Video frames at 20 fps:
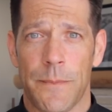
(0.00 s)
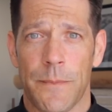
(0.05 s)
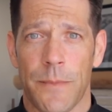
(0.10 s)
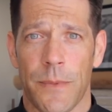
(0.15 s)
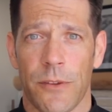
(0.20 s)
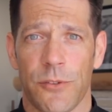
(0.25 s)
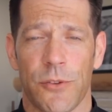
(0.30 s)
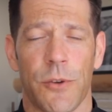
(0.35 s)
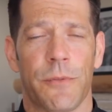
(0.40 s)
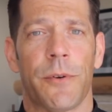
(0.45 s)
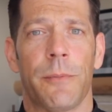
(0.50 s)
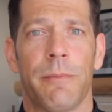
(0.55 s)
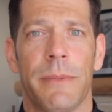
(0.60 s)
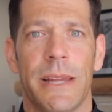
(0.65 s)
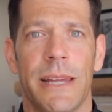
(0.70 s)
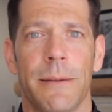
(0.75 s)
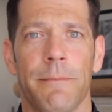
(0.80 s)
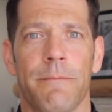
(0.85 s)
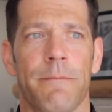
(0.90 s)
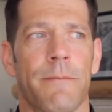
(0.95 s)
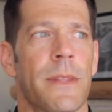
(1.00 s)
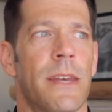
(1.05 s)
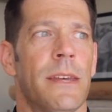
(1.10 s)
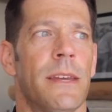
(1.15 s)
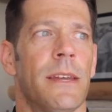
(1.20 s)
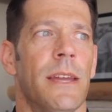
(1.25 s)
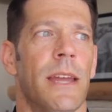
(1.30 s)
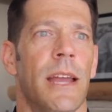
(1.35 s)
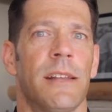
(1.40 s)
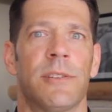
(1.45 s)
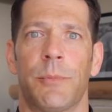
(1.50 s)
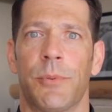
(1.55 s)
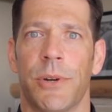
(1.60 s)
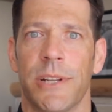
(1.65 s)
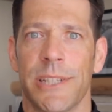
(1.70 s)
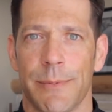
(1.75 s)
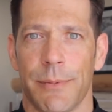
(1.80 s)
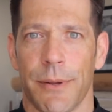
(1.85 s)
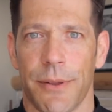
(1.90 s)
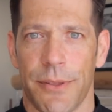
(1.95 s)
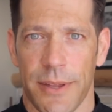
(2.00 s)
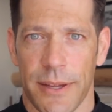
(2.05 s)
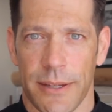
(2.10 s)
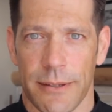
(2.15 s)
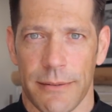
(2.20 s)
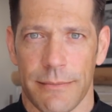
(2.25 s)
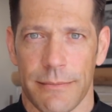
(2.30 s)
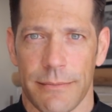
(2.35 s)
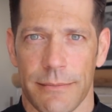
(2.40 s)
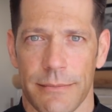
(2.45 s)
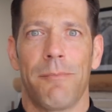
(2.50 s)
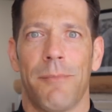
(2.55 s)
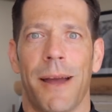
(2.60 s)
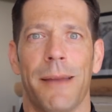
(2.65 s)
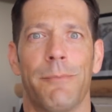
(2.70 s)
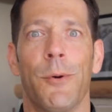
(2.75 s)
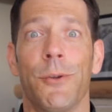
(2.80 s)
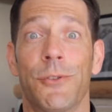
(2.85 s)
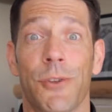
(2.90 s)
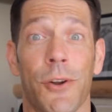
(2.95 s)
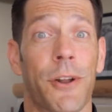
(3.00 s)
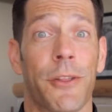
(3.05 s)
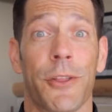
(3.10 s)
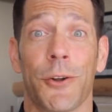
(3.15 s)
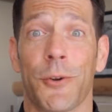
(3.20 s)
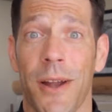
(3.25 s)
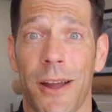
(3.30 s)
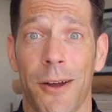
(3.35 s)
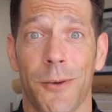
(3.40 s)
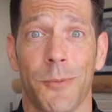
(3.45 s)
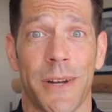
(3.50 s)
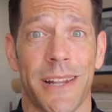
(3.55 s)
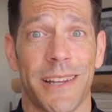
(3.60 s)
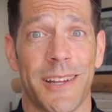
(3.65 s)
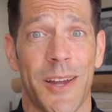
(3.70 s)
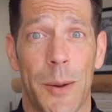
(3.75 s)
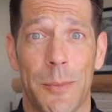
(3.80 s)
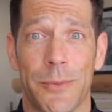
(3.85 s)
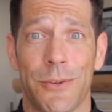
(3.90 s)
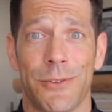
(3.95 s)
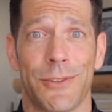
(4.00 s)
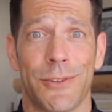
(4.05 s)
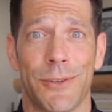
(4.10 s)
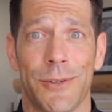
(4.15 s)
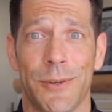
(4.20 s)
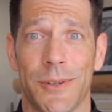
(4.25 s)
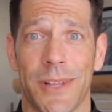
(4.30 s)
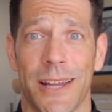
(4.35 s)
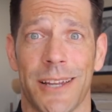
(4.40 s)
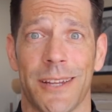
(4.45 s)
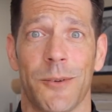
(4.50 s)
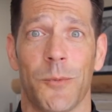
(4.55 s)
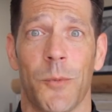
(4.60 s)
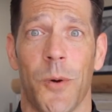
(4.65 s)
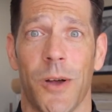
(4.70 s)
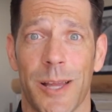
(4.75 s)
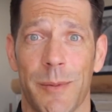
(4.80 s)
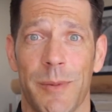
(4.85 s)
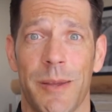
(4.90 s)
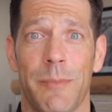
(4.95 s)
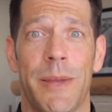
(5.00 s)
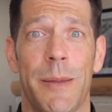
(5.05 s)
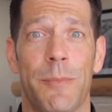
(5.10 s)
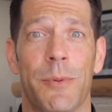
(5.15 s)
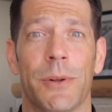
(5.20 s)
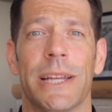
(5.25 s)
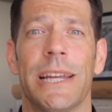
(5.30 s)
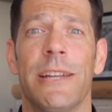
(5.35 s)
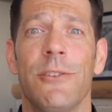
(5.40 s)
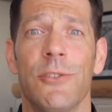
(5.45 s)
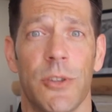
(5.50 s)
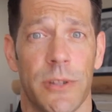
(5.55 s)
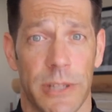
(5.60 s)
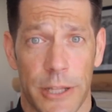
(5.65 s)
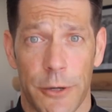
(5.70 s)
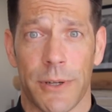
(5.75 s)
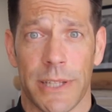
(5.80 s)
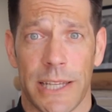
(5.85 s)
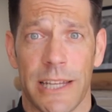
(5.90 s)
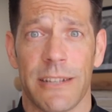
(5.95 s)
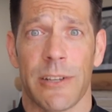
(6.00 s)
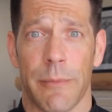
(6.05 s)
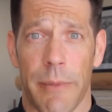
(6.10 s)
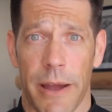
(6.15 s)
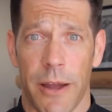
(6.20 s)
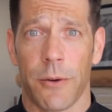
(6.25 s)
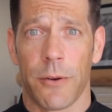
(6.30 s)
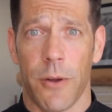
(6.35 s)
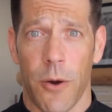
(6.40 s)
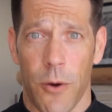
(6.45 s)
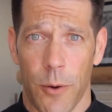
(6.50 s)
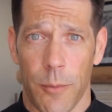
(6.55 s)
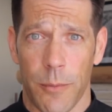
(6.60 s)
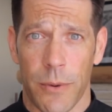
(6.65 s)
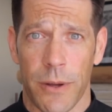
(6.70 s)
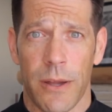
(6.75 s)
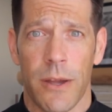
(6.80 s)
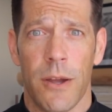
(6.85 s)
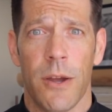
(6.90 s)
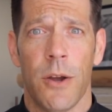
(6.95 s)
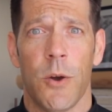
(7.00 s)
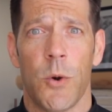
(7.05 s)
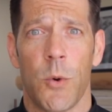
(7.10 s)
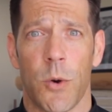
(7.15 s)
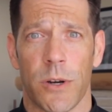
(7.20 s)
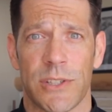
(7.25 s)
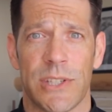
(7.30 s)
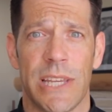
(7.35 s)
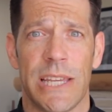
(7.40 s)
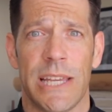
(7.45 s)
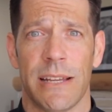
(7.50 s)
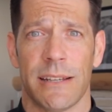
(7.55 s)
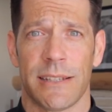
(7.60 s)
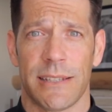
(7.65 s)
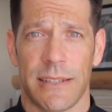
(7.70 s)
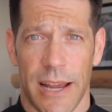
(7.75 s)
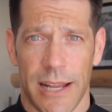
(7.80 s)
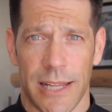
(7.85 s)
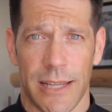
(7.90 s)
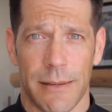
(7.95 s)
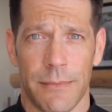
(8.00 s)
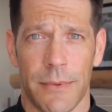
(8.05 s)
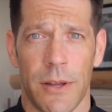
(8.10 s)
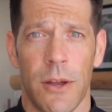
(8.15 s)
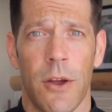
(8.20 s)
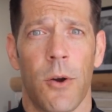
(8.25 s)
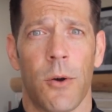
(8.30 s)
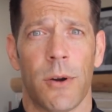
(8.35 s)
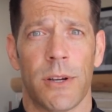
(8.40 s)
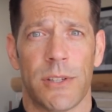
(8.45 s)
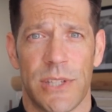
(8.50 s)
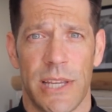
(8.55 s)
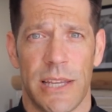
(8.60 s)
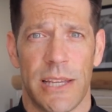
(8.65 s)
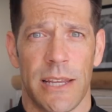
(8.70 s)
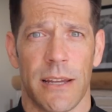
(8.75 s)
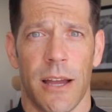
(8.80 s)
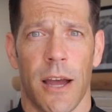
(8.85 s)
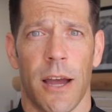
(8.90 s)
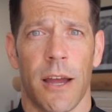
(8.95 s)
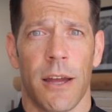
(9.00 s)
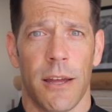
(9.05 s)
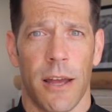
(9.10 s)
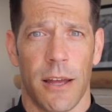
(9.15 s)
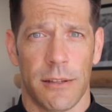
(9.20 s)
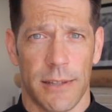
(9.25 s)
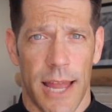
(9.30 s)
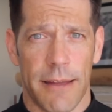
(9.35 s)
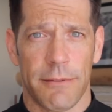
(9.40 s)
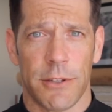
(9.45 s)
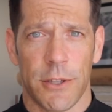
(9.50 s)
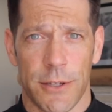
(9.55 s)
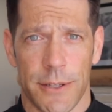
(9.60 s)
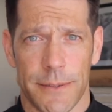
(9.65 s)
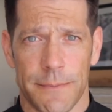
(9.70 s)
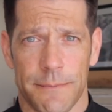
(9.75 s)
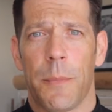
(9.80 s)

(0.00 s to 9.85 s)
So for me, it's a principle thing. My boots aren't on the ground when it comes to like welcoming people literally into my own home who are seeking asylum or seeking a livelihood.